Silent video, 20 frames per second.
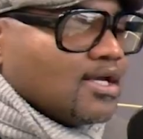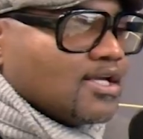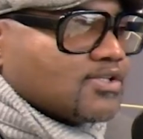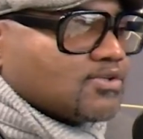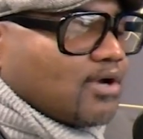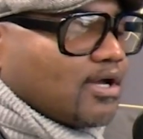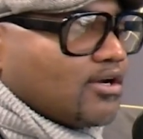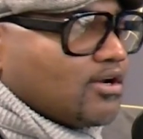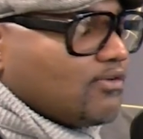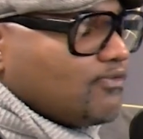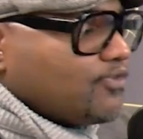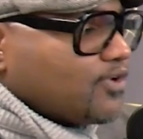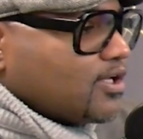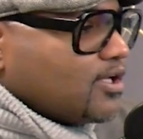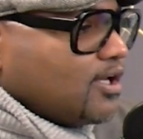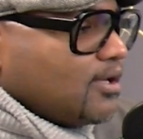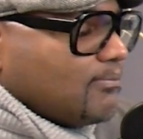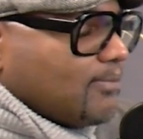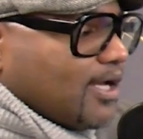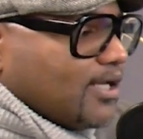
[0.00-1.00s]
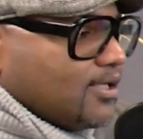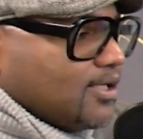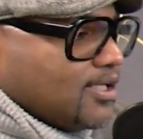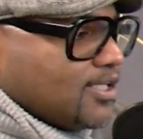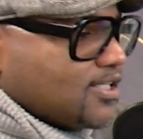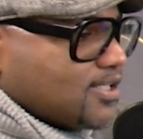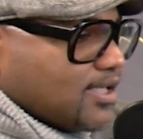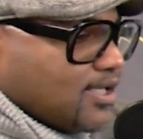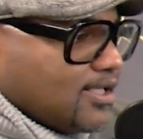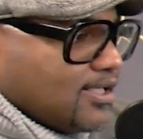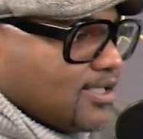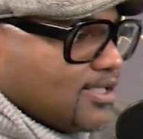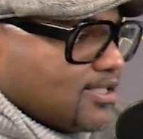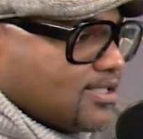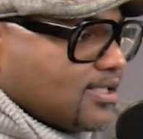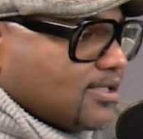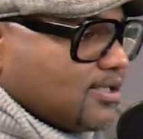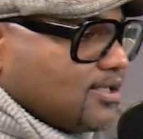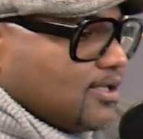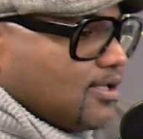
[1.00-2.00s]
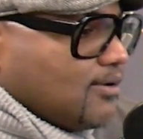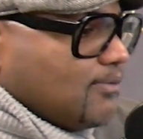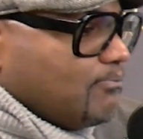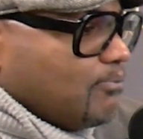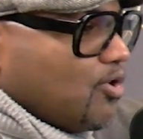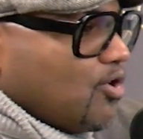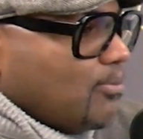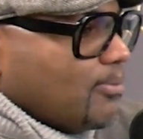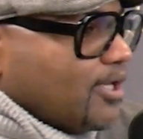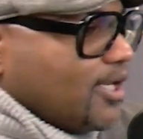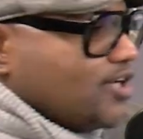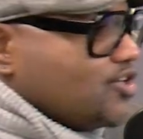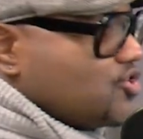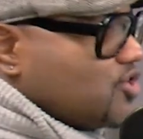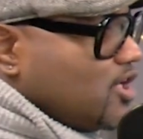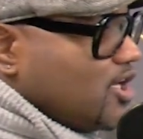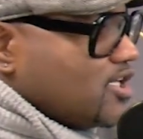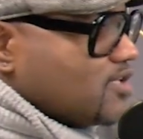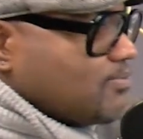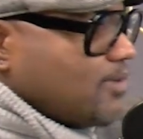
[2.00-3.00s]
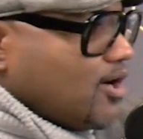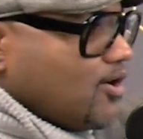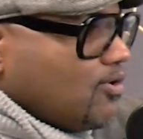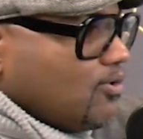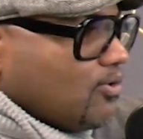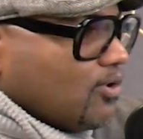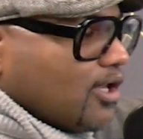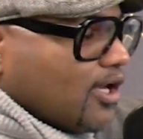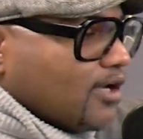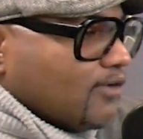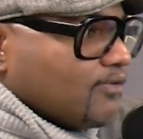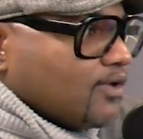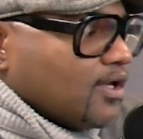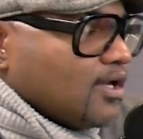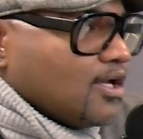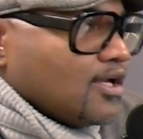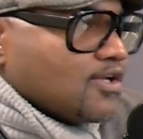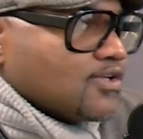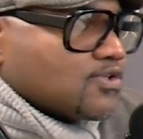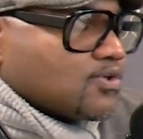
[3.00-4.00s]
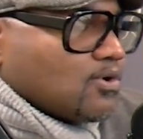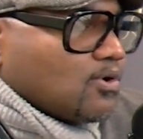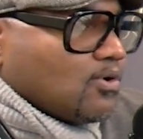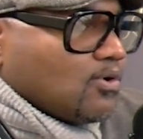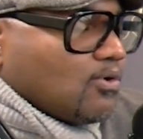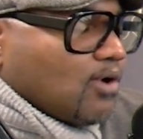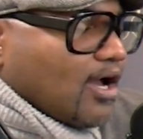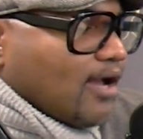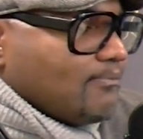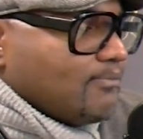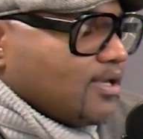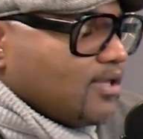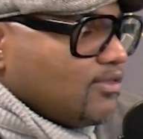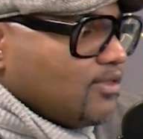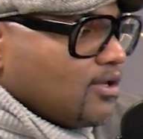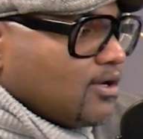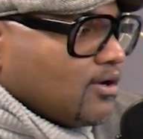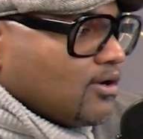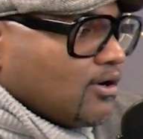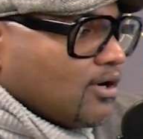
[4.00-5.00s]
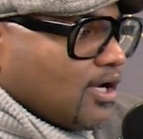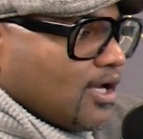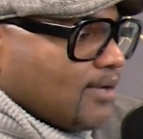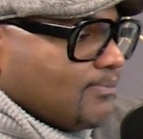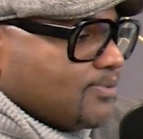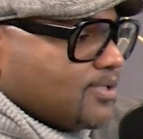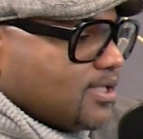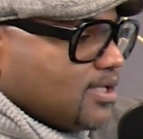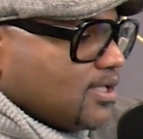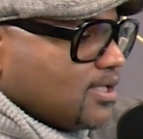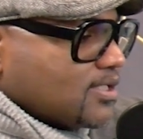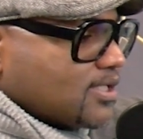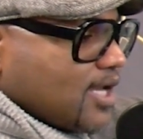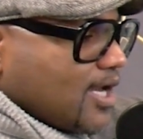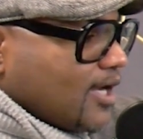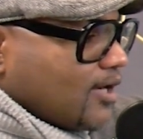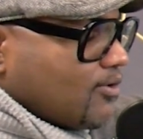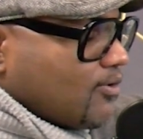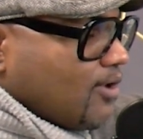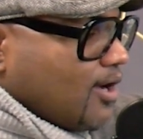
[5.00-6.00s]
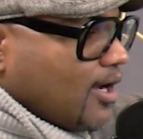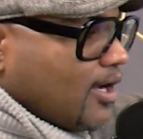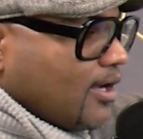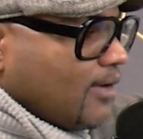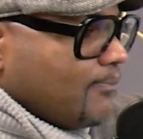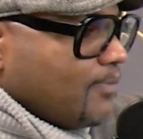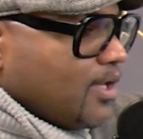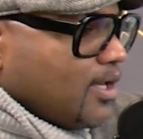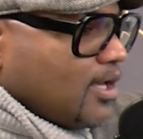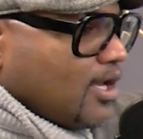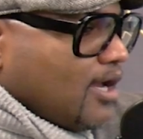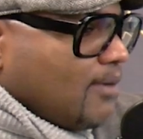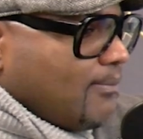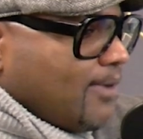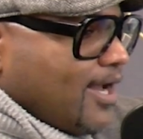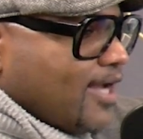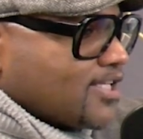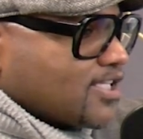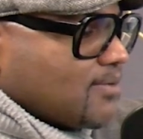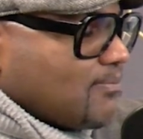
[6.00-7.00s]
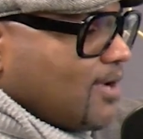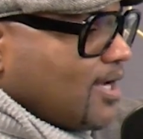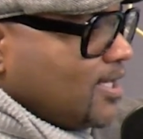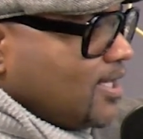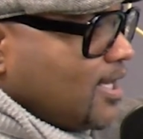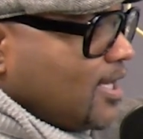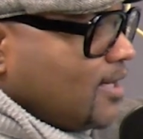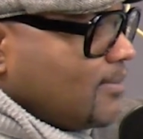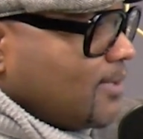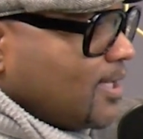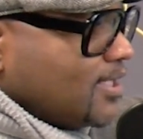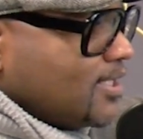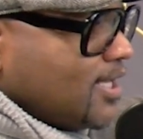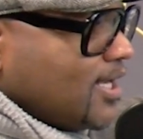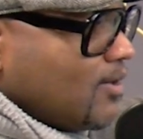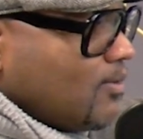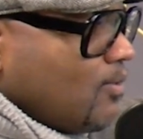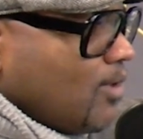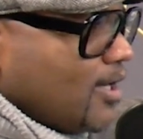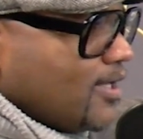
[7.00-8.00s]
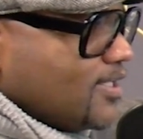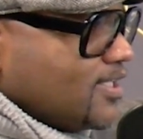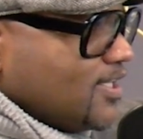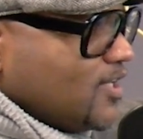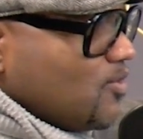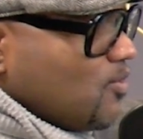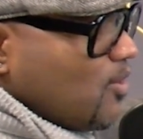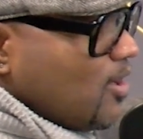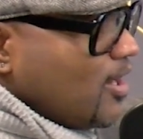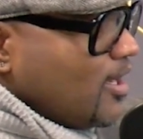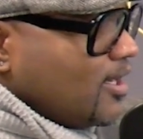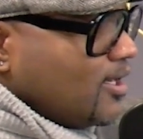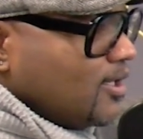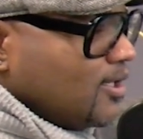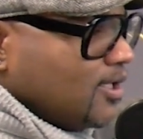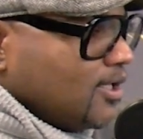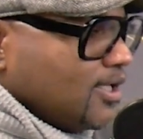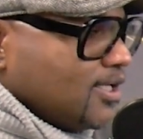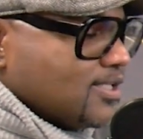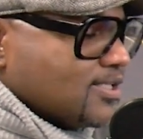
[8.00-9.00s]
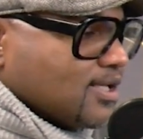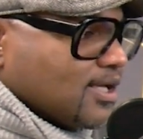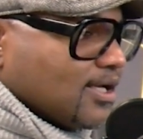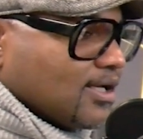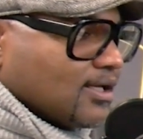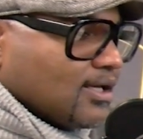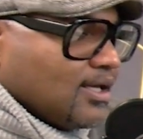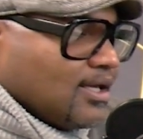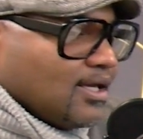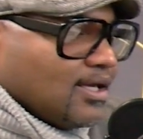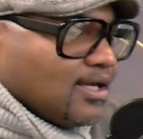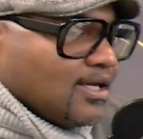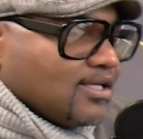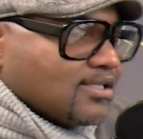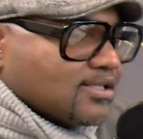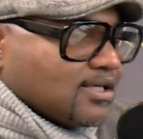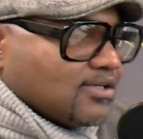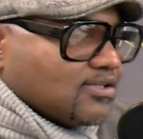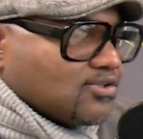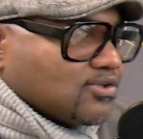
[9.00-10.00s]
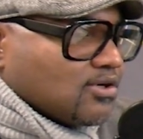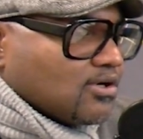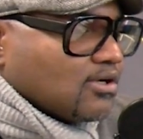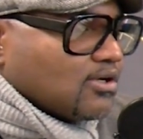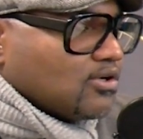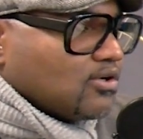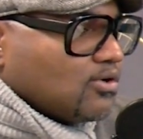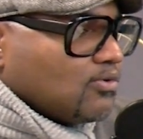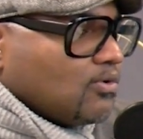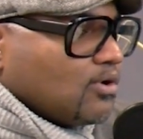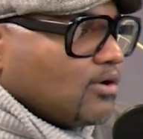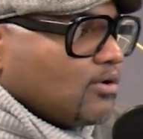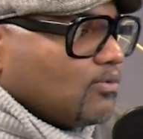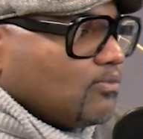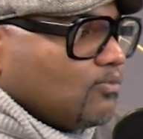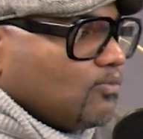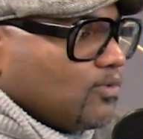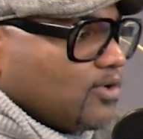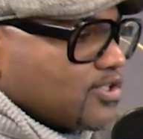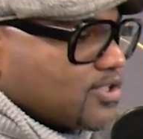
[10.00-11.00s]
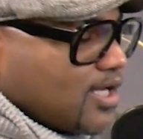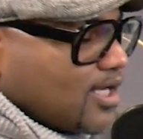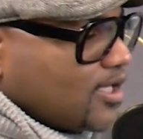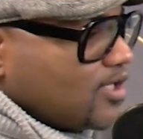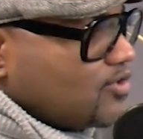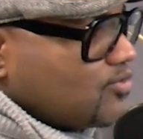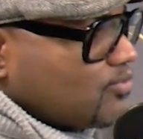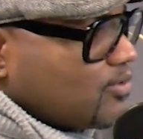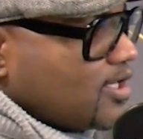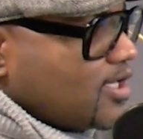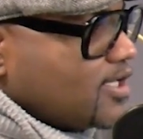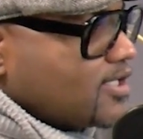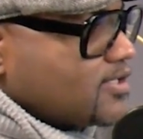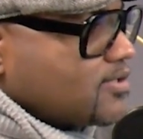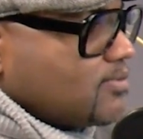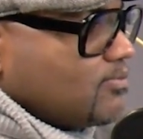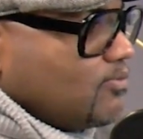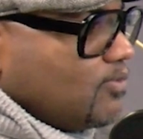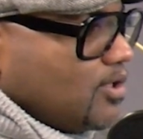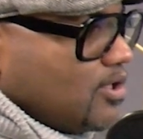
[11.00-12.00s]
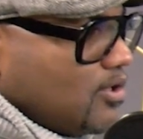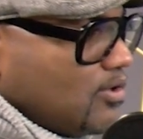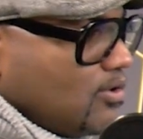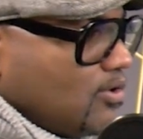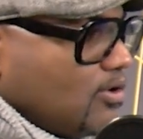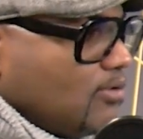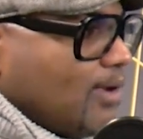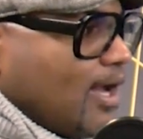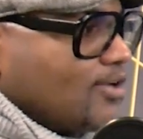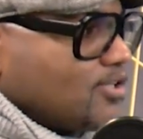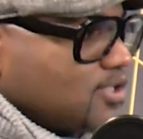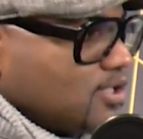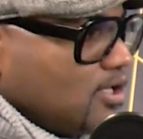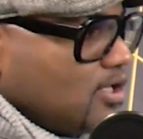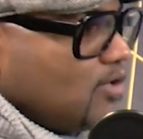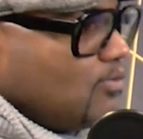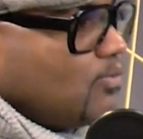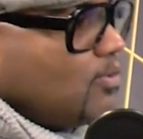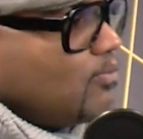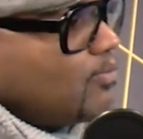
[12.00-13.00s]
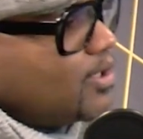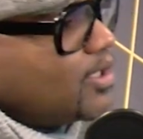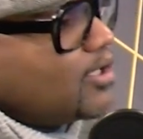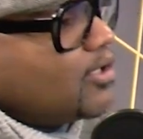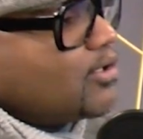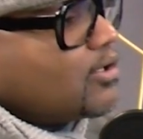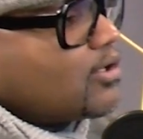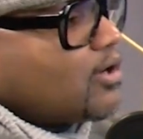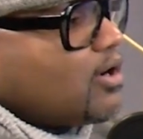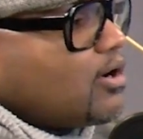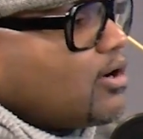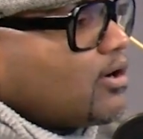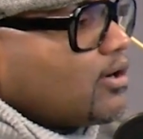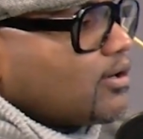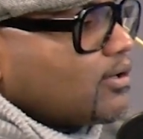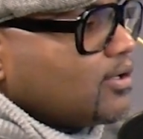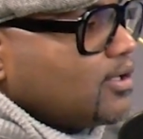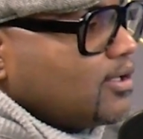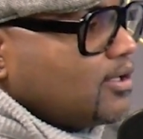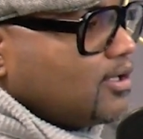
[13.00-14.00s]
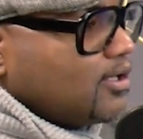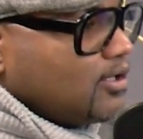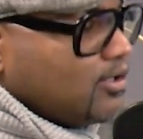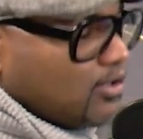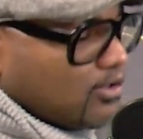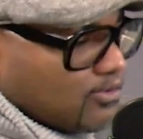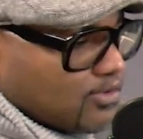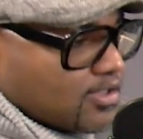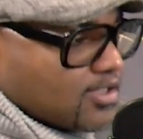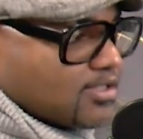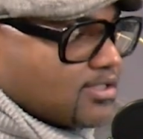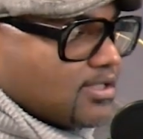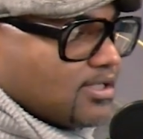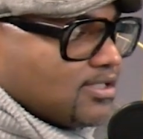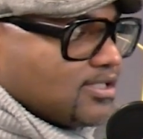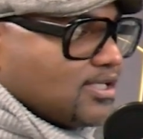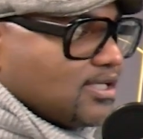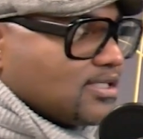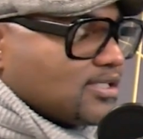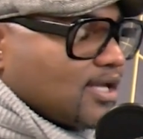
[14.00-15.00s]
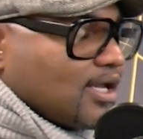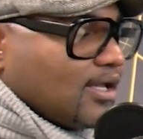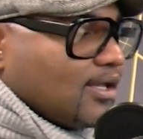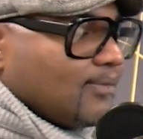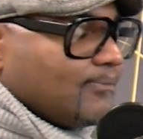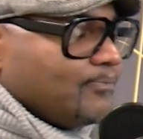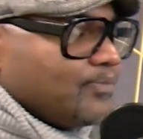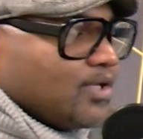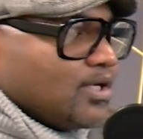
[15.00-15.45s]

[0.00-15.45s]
So I'll never forget this is the moment that changed my whole life. So I'm in there and I'm seeing this guy cry. I'm asking my dad, I'm like, Dad, why is he crying? And he's like, Jarrett, you know what? Once I get dressed and we go home, I'll tell you when we get in the car. Just sit tight.